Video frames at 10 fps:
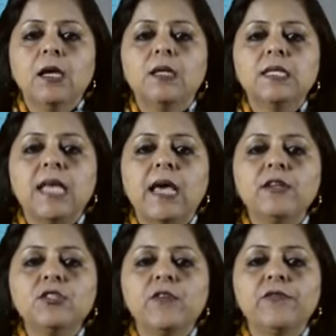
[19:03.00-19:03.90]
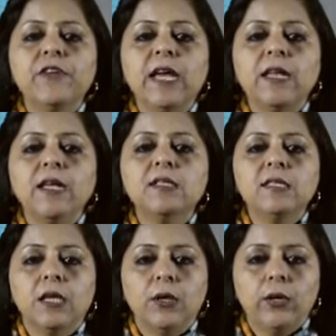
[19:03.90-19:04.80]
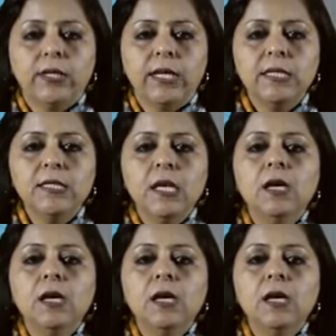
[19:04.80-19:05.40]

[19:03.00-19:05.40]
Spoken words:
desirous of getting its securities